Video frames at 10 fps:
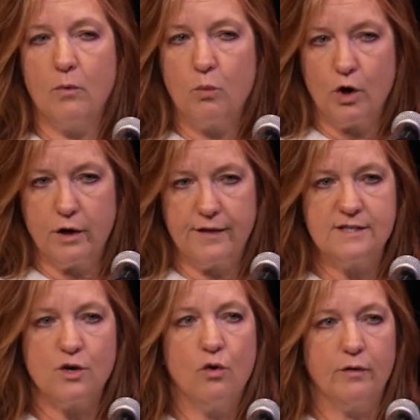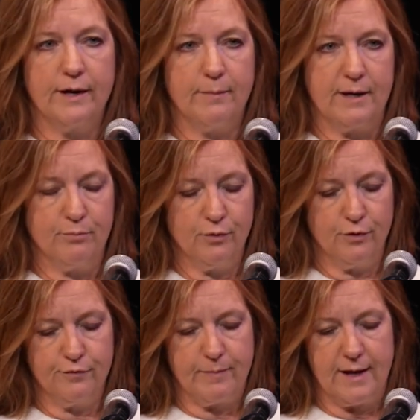work that's already been
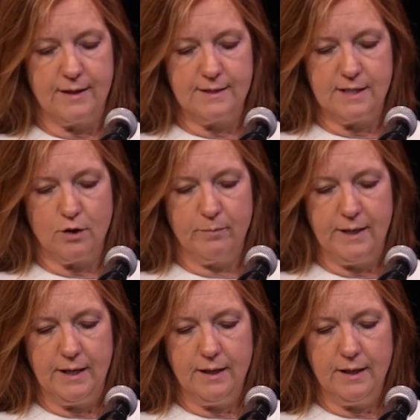approved by the DOB.